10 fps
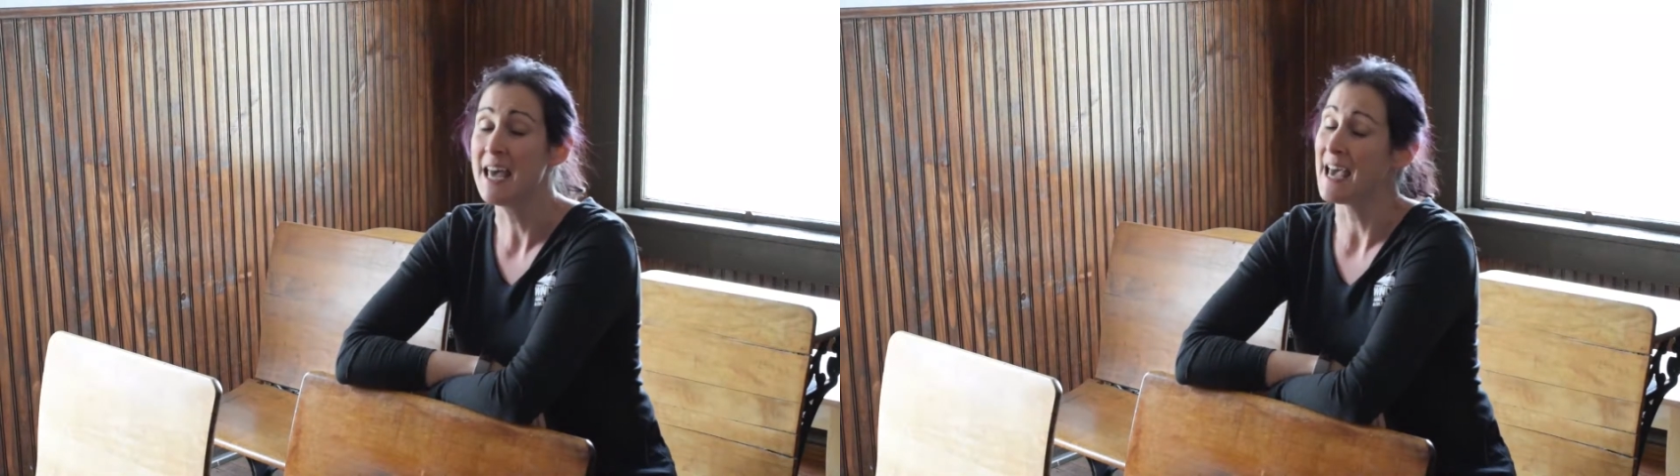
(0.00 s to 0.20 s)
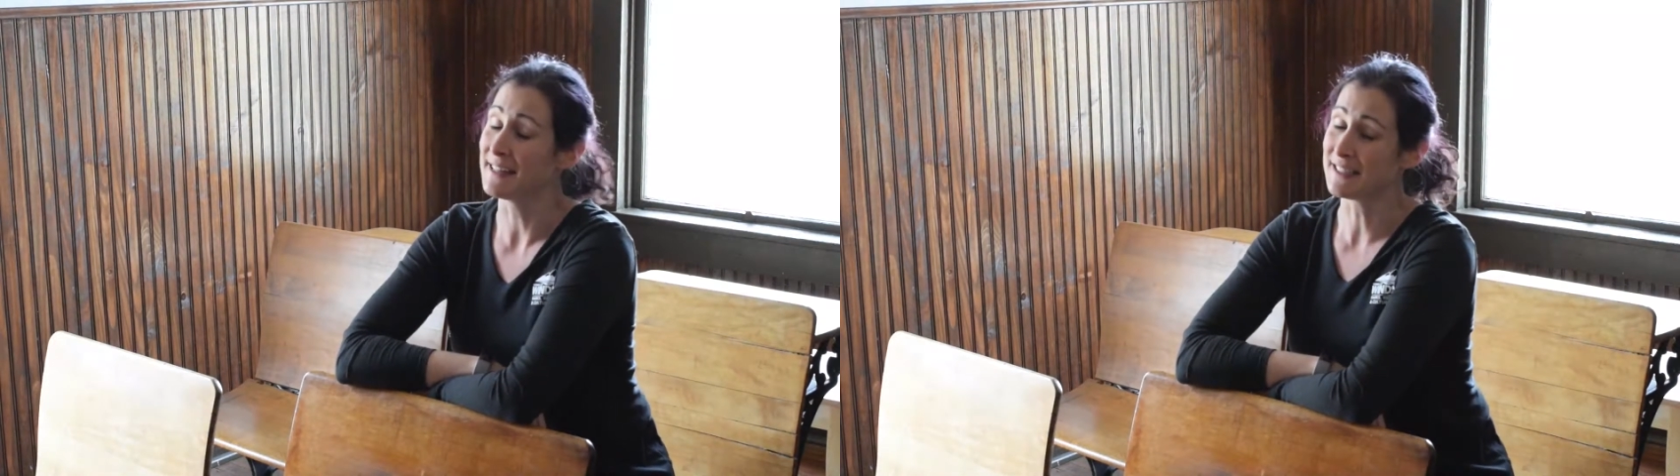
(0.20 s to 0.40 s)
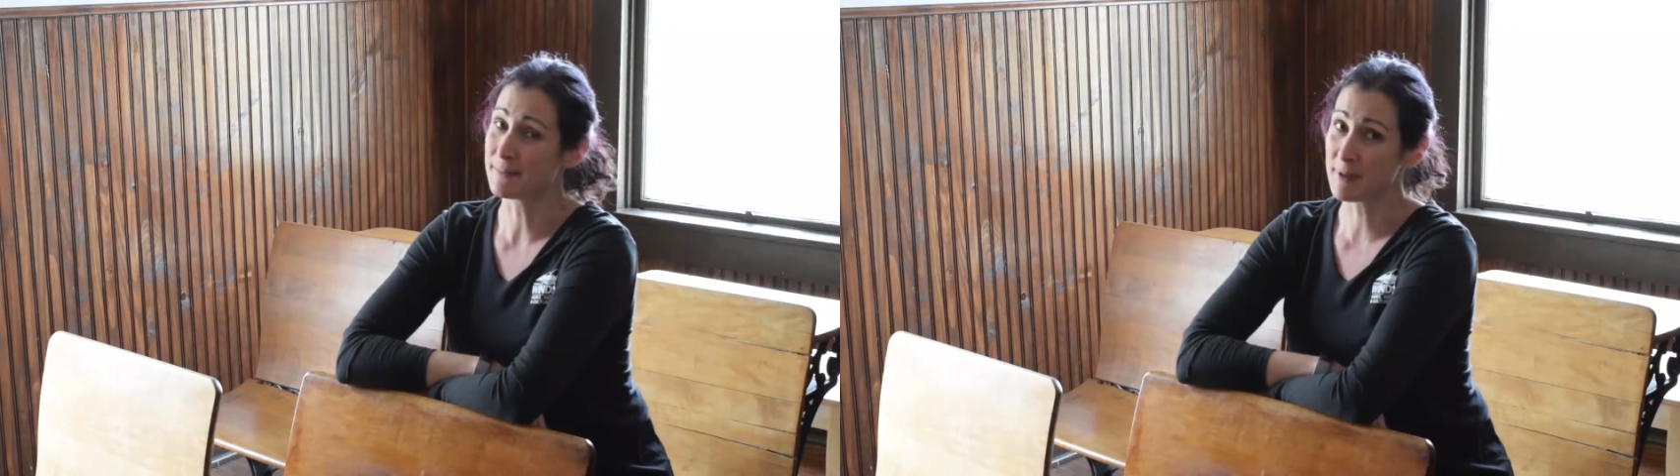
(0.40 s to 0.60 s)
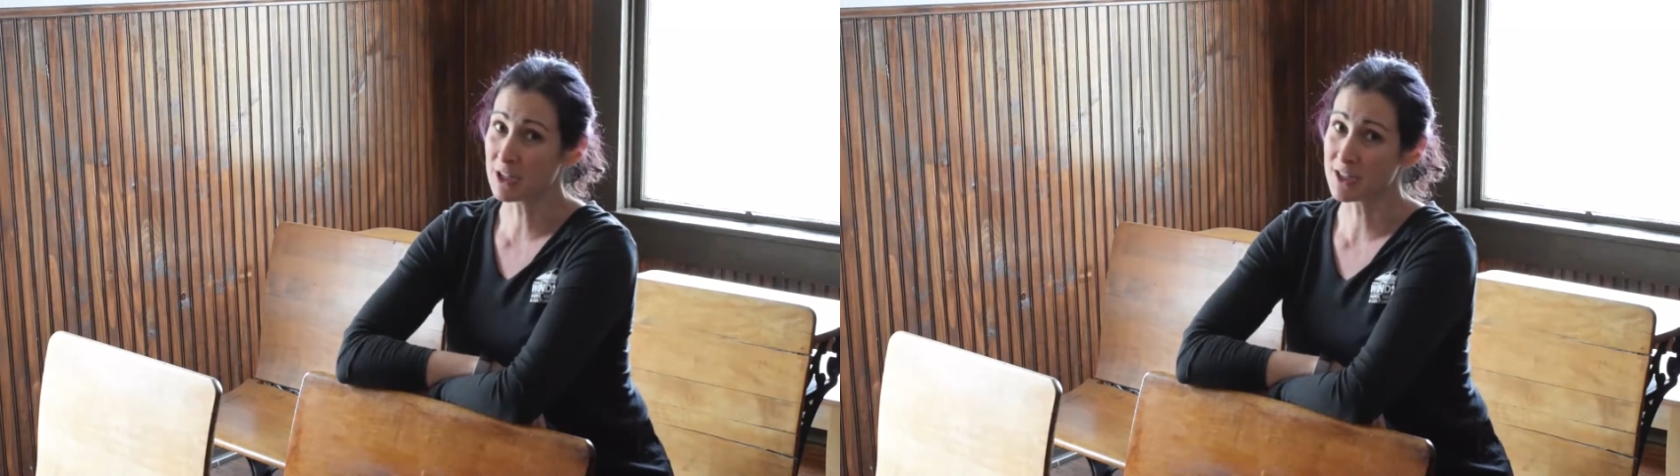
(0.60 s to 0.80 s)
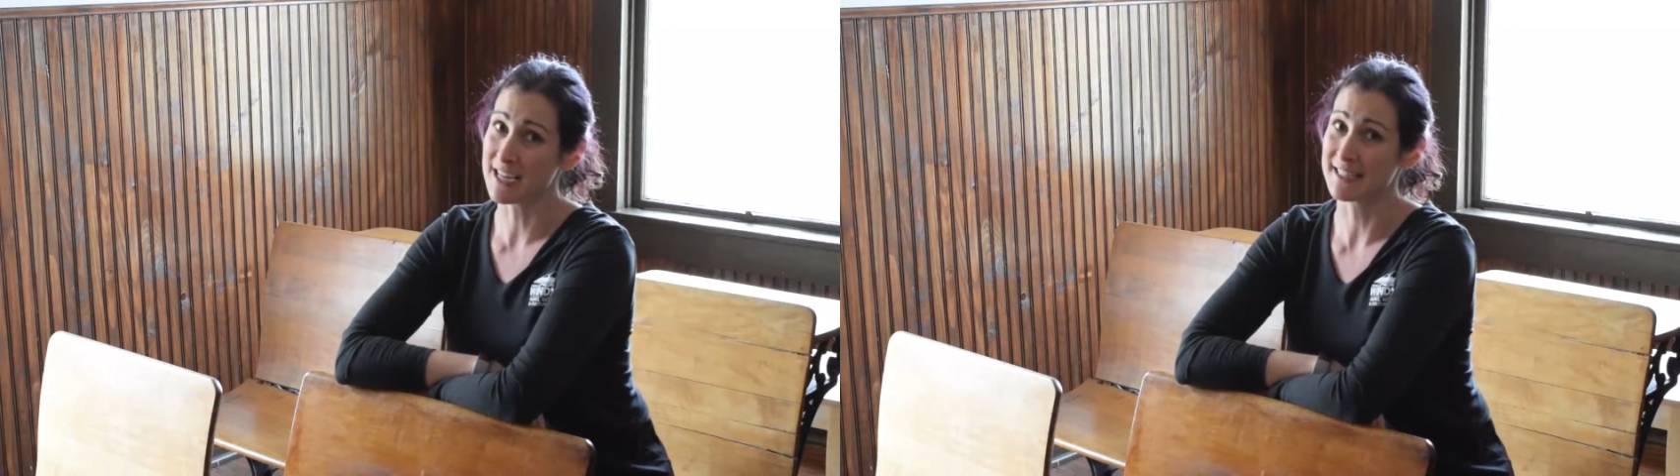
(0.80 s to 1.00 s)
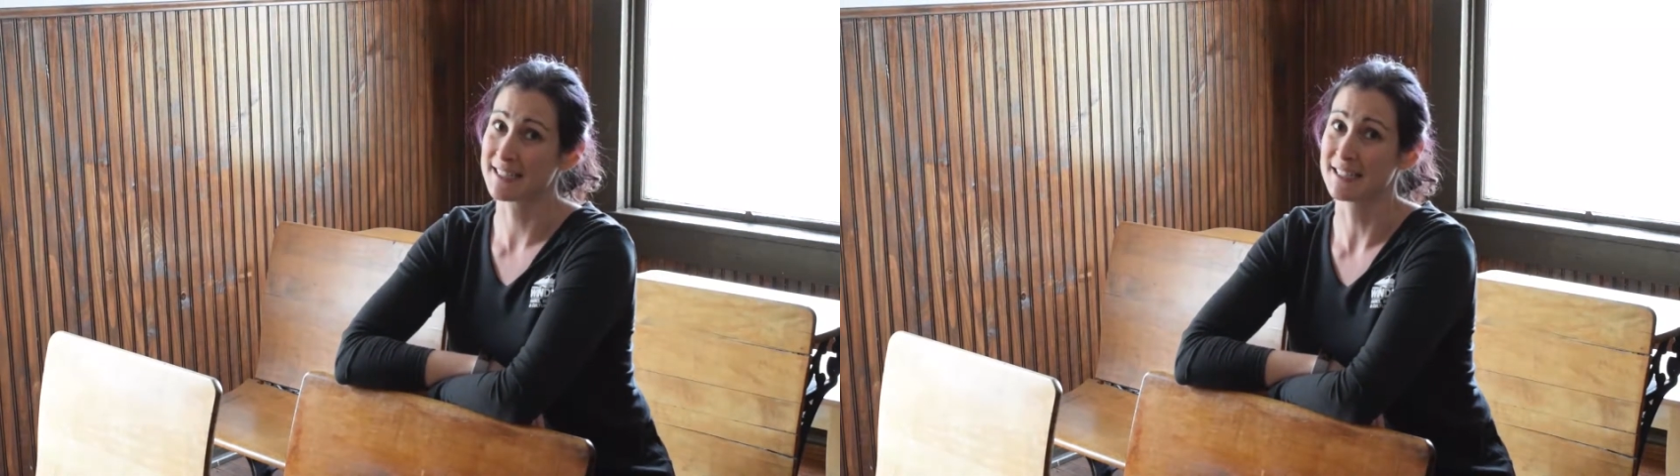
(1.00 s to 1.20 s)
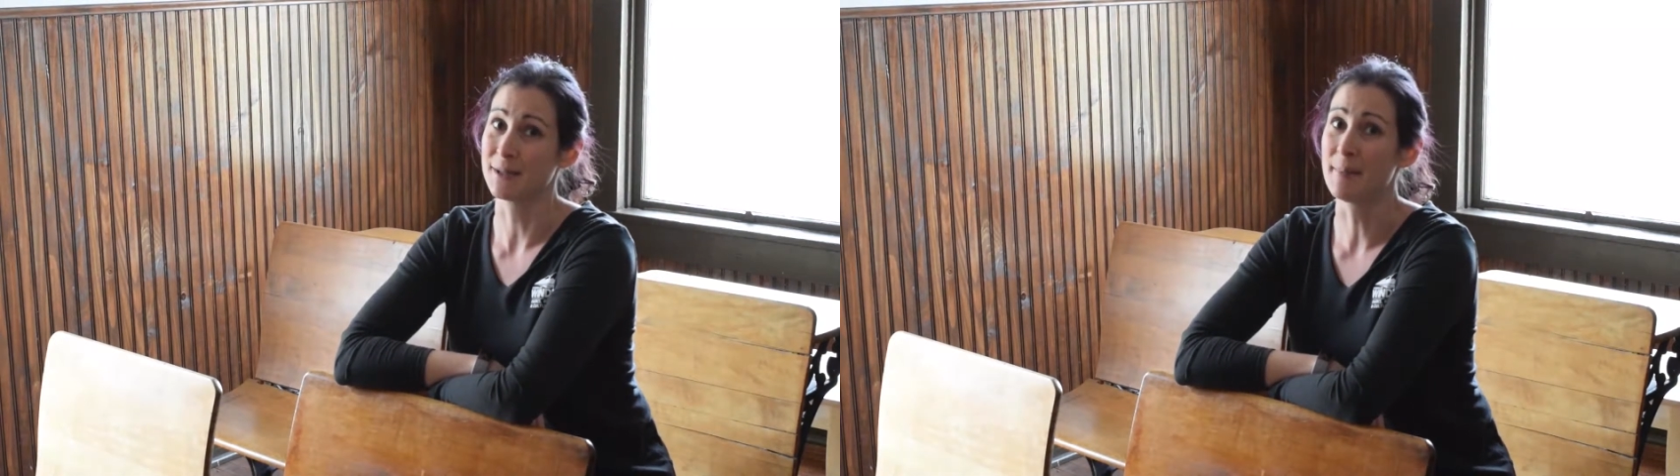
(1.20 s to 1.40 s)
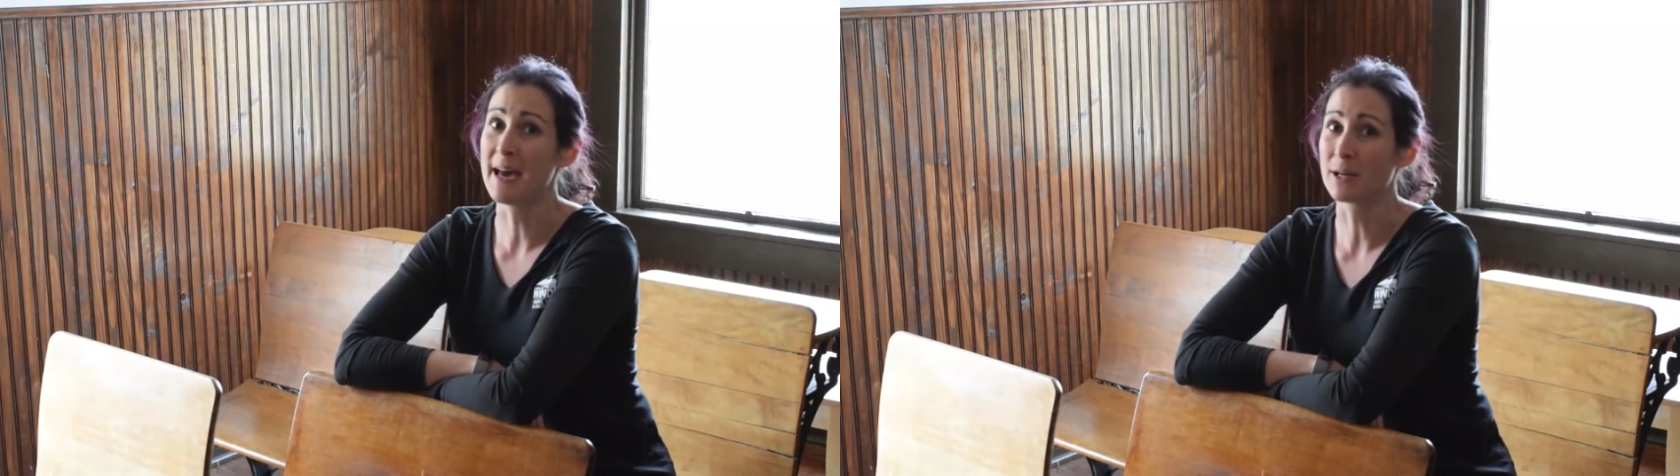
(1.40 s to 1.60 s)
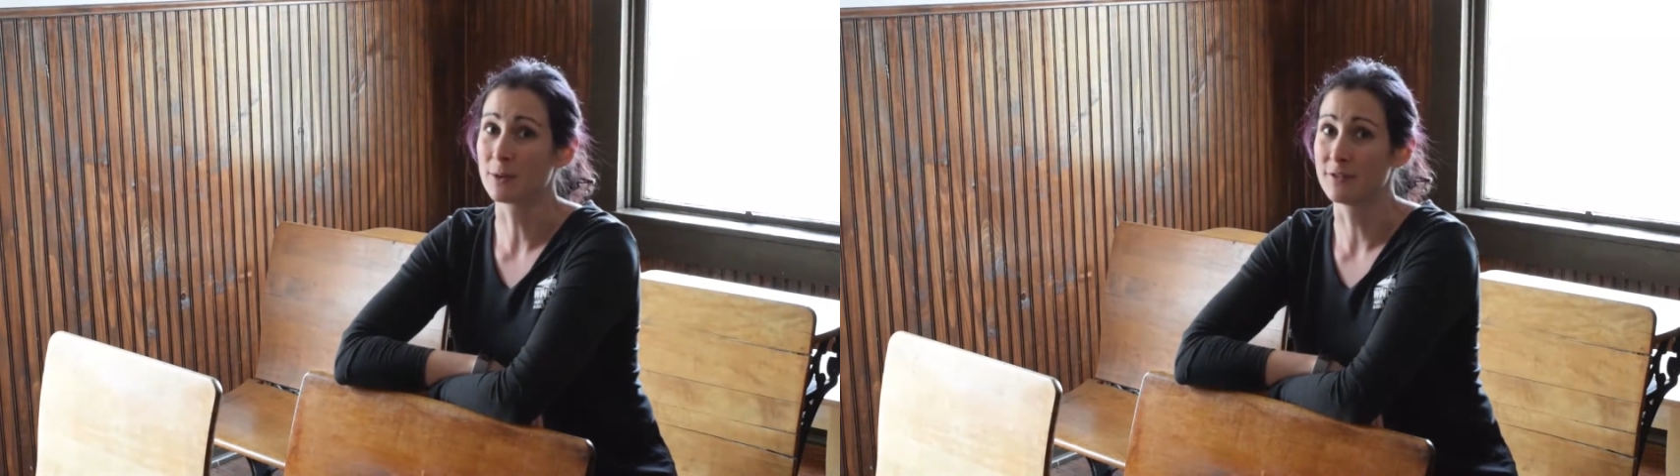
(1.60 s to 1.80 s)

and these bigger desks in the back were